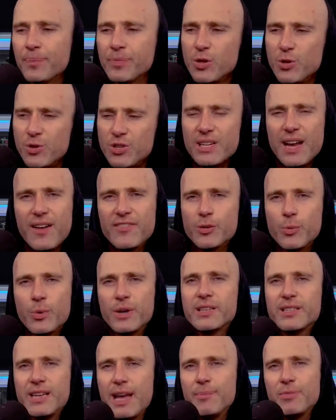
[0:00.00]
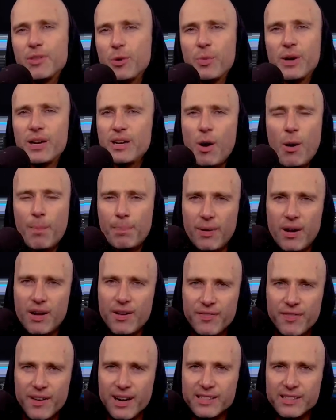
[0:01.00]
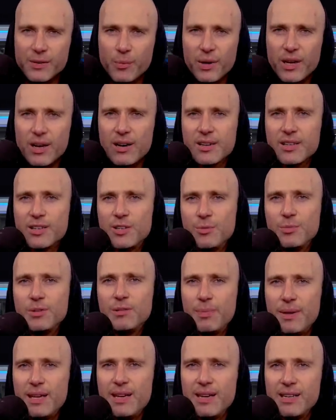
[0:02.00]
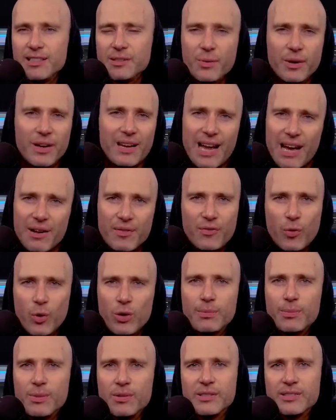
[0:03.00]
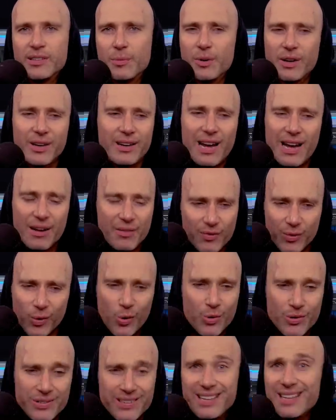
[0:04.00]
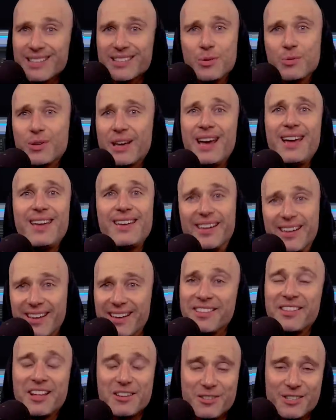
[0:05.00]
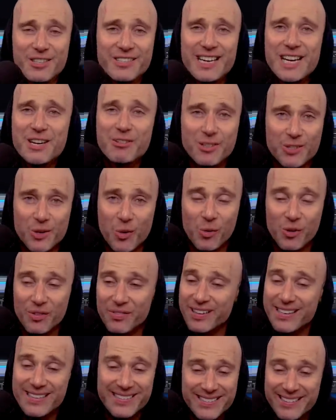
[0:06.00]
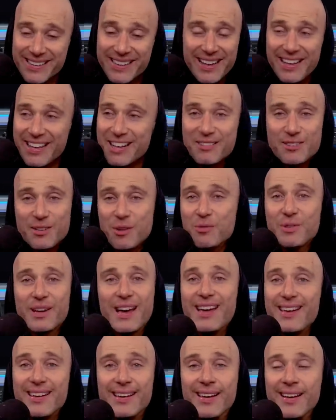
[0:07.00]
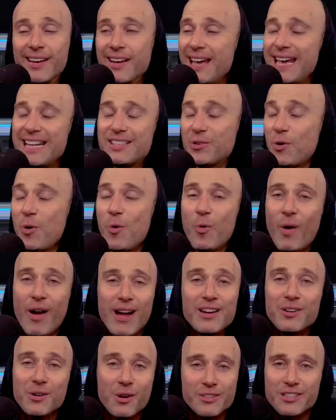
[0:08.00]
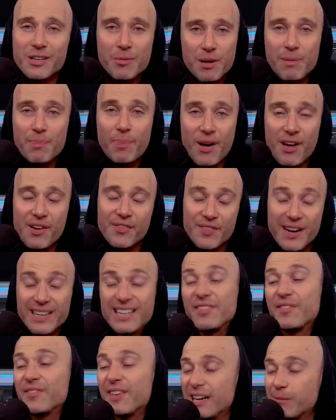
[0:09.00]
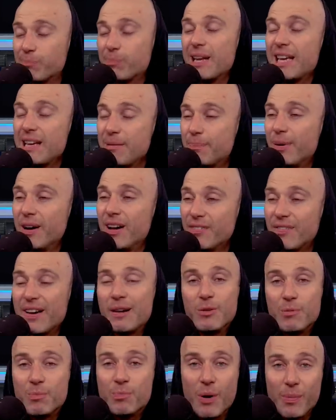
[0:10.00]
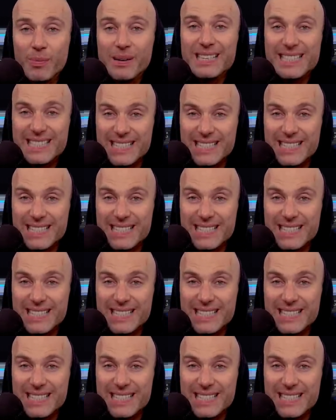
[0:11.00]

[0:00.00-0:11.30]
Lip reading: you just have to accept that we're not perfect and we are human beings and we're going to have foibles and we're going to have flaws, and that's okay. That's the secret to all of this. It's okay. It's all right not to be perfect. In fact, being perfect would probably